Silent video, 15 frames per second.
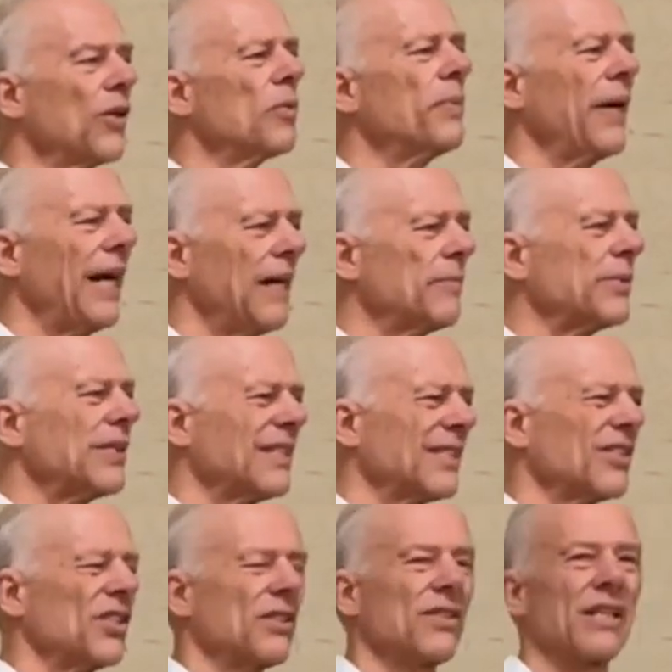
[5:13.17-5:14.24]
or perhaps it's
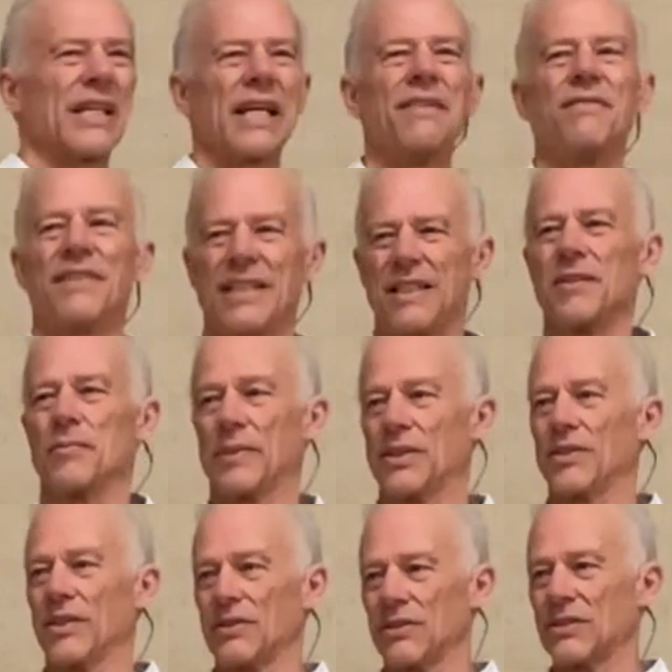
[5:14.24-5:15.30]
just a convenient
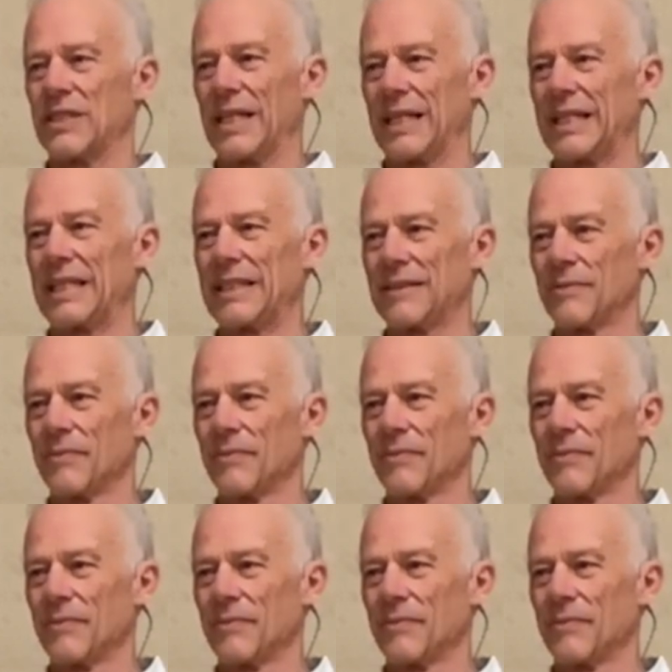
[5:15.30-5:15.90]
misunderstanding.